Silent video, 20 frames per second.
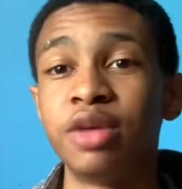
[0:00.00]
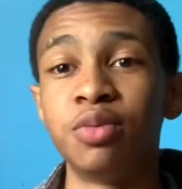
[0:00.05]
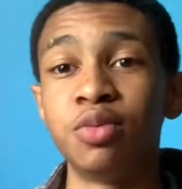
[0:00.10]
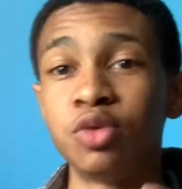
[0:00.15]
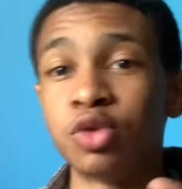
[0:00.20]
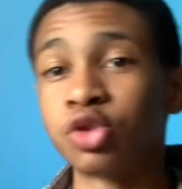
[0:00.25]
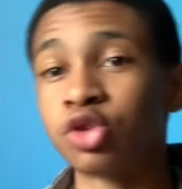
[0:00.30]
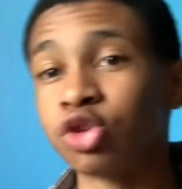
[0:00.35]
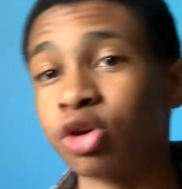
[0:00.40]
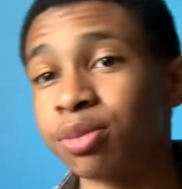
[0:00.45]
will
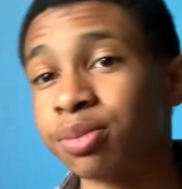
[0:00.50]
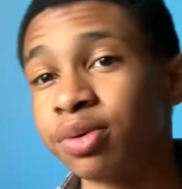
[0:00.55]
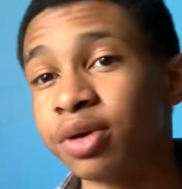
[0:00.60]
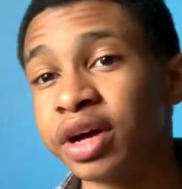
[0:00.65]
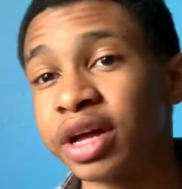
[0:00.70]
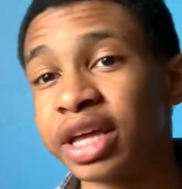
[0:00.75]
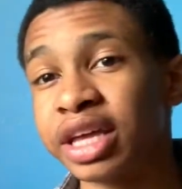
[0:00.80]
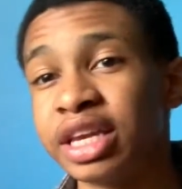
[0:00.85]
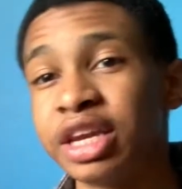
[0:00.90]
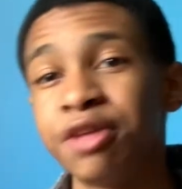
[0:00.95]
stop
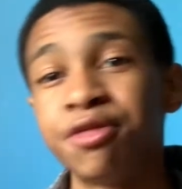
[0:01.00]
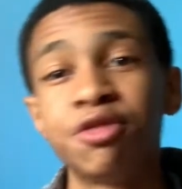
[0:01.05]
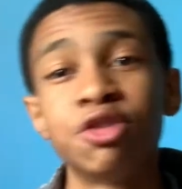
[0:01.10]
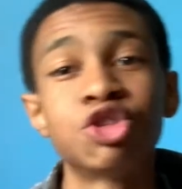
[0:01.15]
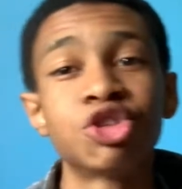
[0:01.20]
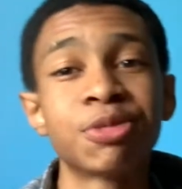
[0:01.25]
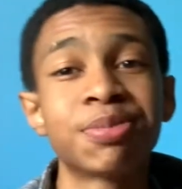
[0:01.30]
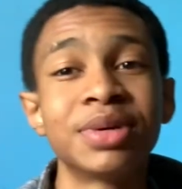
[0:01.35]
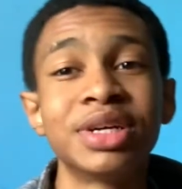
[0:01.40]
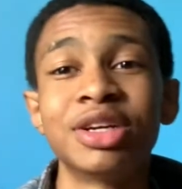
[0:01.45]
working. If you
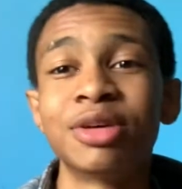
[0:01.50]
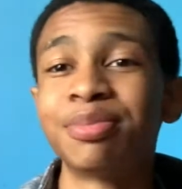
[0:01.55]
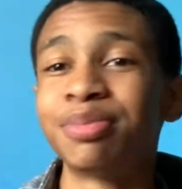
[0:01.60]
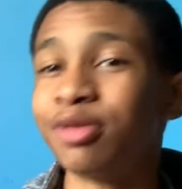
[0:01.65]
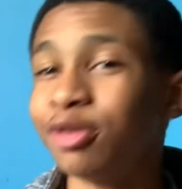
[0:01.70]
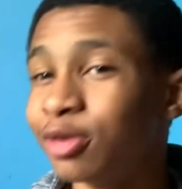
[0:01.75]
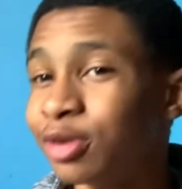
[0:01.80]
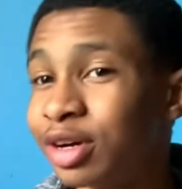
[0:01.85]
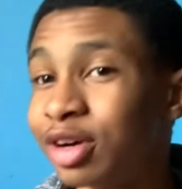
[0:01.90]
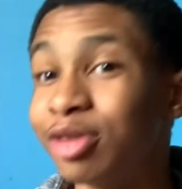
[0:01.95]
drop it in a
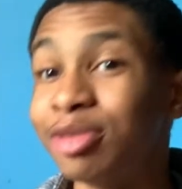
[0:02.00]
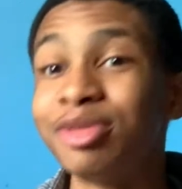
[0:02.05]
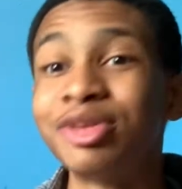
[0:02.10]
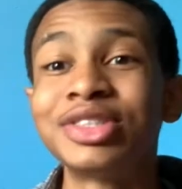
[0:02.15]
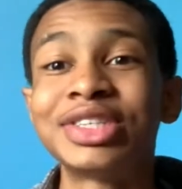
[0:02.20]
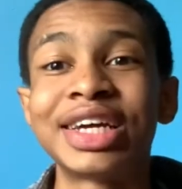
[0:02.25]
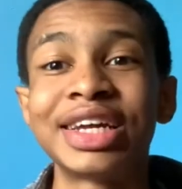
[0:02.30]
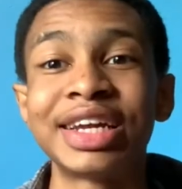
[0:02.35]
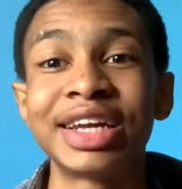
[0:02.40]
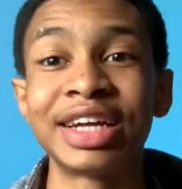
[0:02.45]
pool, it will more
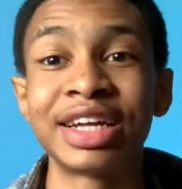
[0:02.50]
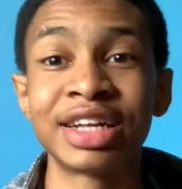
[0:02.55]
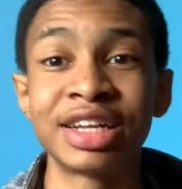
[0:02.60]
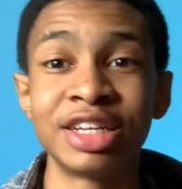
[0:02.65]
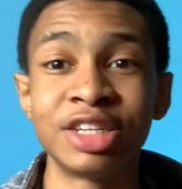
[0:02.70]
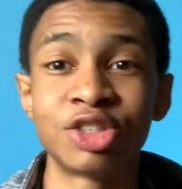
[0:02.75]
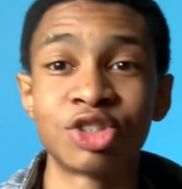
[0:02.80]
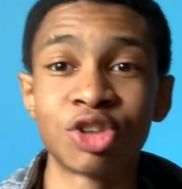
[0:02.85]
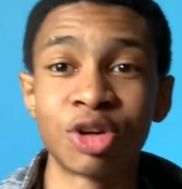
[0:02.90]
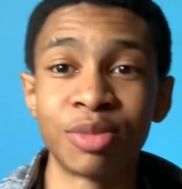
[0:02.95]
than likely
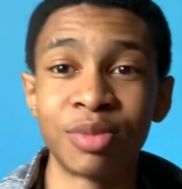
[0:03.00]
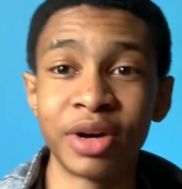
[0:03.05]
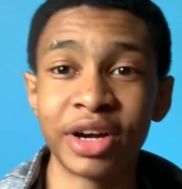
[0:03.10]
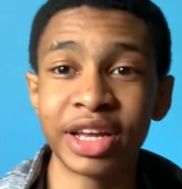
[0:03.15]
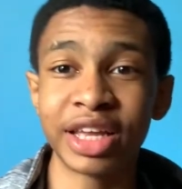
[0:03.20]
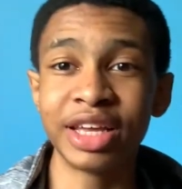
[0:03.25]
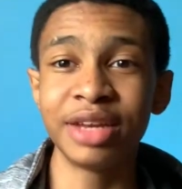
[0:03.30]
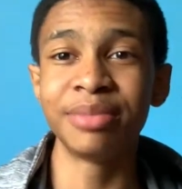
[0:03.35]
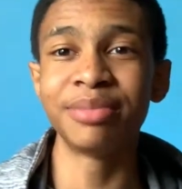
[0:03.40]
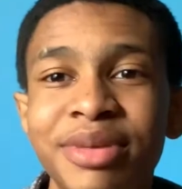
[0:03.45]
stop
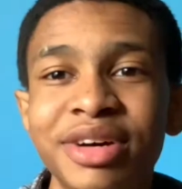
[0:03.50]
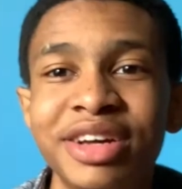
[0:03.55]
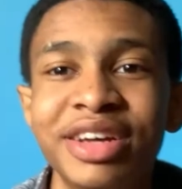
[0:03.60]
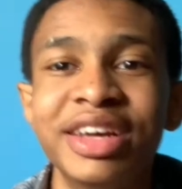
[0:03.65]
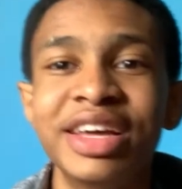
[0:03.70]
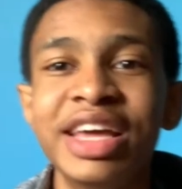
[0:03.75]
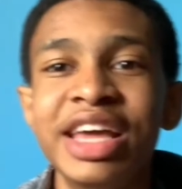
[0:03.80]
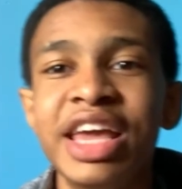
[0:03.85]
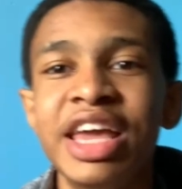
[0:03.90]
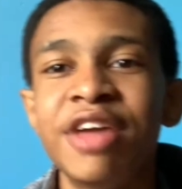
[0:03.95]
working. But
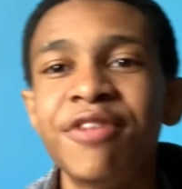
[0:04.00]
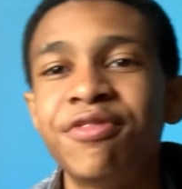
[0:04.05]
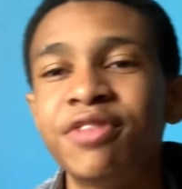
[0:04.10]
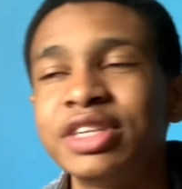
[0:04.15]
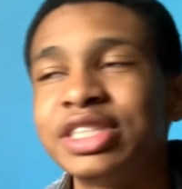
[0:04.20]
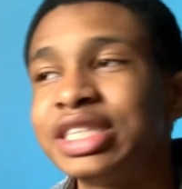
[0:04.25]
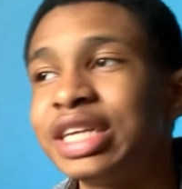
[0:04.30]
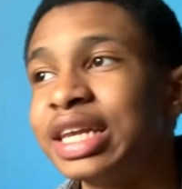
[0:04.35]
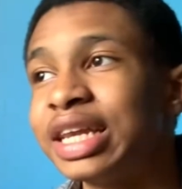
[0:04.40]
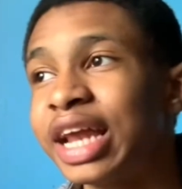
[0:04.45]
if it's
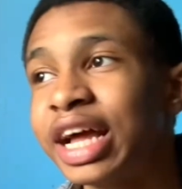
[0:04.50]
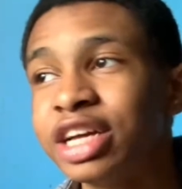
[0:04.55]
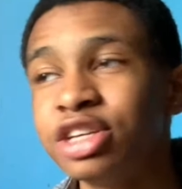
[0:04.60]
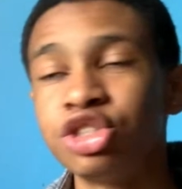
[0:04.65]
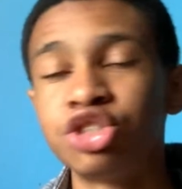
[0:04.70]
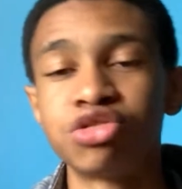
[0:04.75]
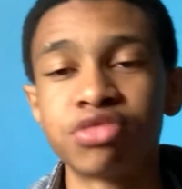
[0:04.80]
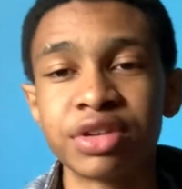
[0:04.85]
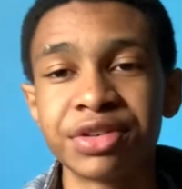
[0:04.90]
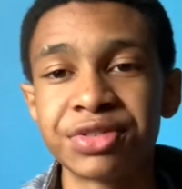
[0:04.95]
a light
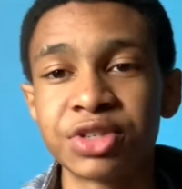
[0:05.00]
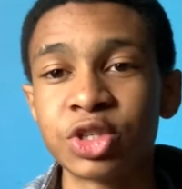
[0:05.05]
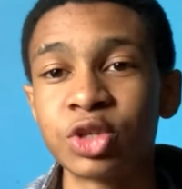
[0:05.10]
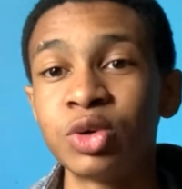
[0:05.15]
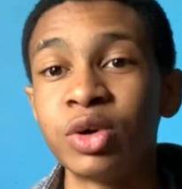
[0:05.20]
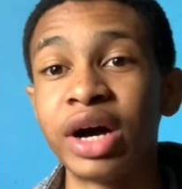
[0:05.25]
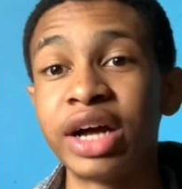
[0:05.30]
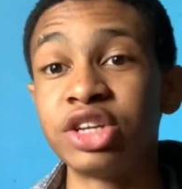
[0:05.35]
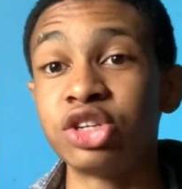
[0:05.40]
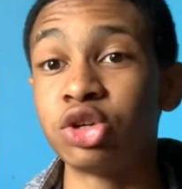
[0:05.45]
drizzle
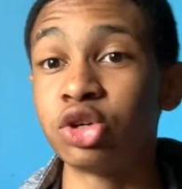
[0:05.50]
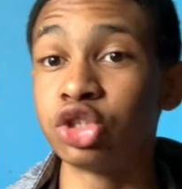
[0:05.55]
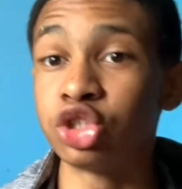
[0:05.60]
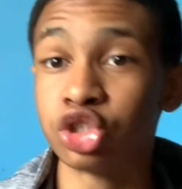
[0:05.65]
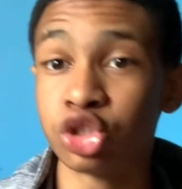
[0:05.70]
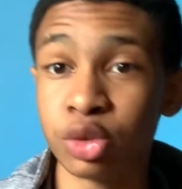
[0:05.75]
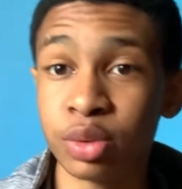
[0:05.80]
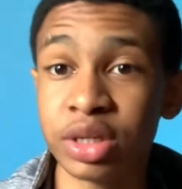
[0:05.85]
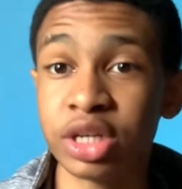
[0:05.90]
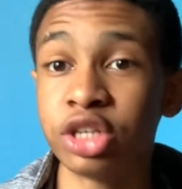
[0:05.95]
and you're
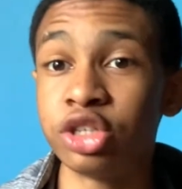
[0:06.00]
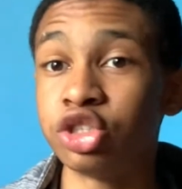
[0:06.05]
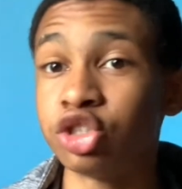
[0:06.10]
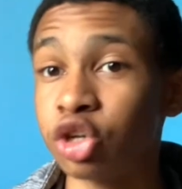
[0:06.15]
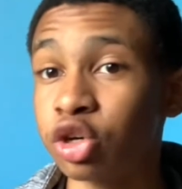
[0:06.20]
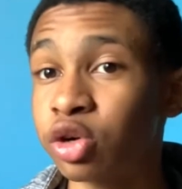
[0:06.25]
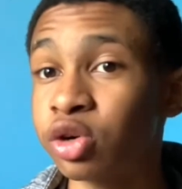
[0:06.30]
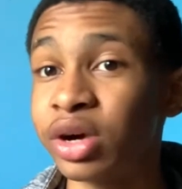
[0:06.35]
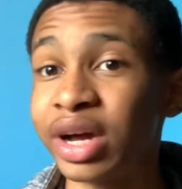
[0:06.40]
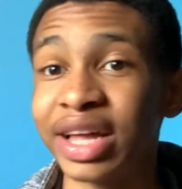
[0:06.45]
doing a
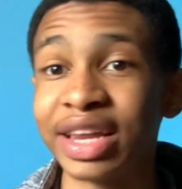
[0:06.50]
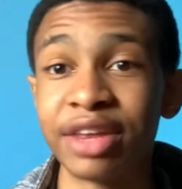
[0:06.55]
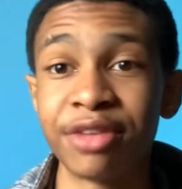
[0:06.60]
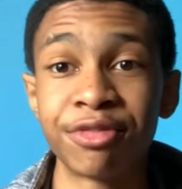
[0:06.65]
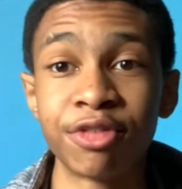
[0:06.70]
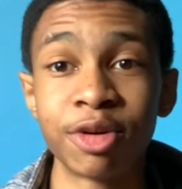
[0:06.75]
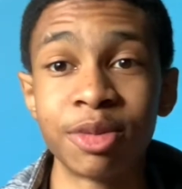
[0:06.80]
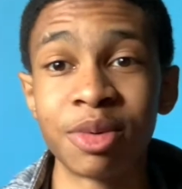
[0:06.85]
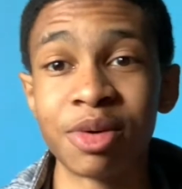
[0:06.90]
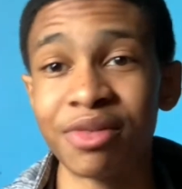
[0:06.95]
jog or any
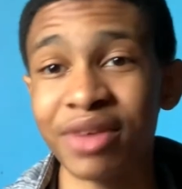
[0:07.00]
form of